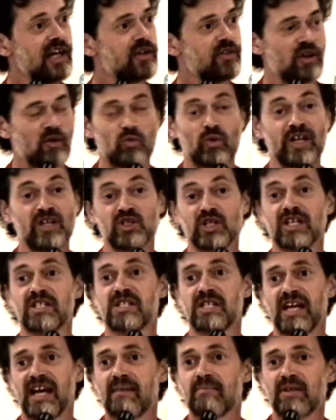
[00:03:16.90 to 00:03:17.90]
that we
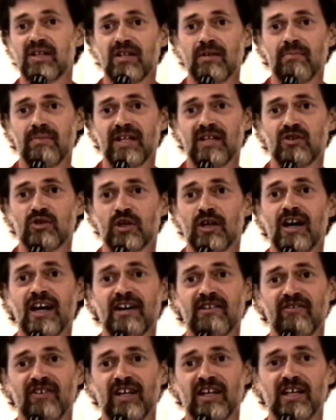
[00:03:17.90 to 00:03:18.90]
just happened to be
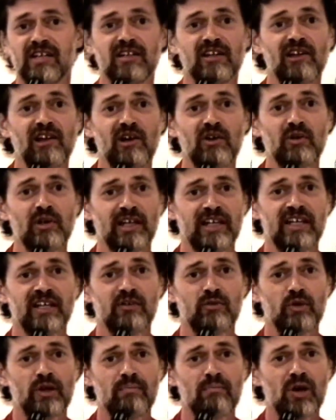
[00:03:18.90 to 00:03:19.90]
driving in a lonely
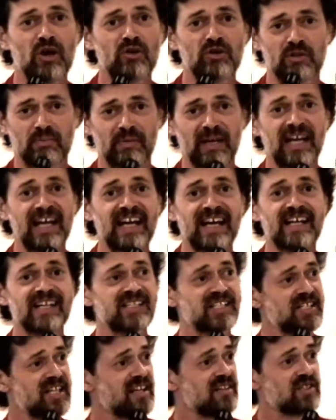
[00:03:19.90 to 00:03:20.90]
and remote
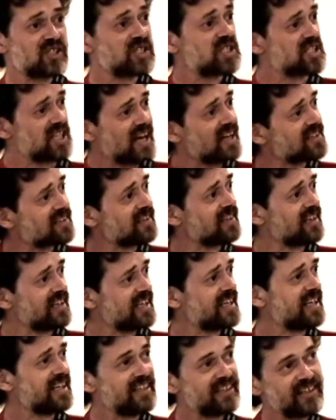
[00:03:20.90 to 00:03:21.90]
place and
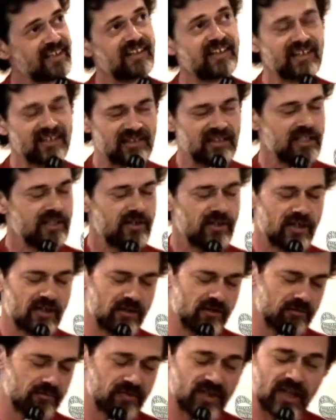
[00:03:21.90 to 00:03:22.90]
suddenly,
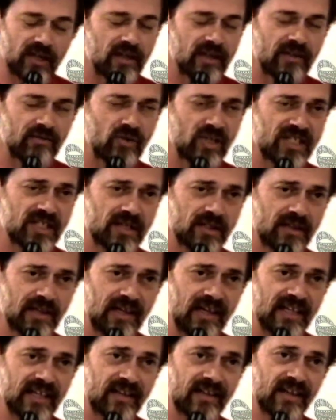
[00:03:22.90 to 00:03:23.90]
no, it wasn't
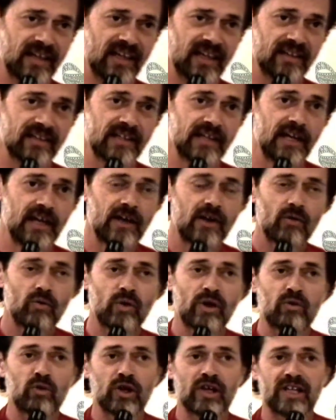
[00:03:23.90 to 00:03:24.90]
like that.
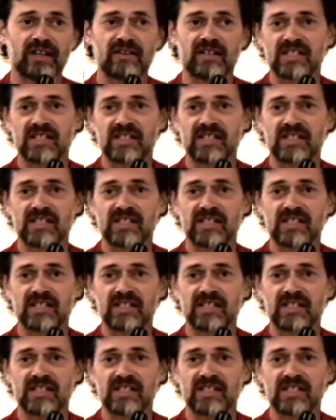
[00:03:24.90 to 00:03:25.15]
We were in the